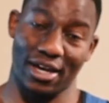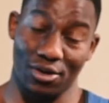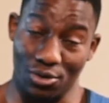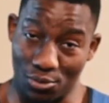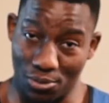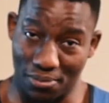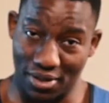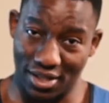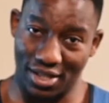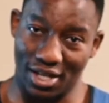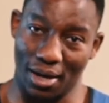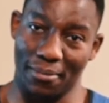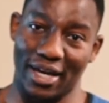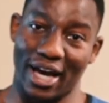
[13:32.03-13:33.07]
it will be
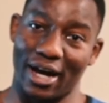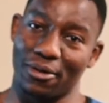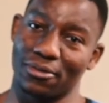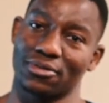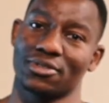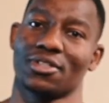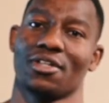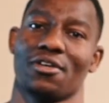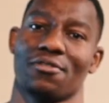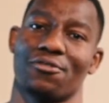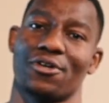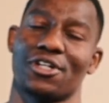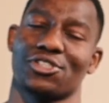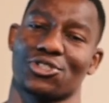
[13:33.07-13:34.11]
coming out
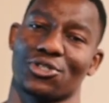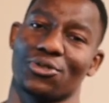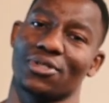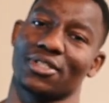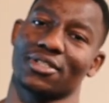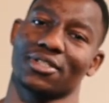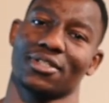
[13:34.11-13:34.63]
very soon.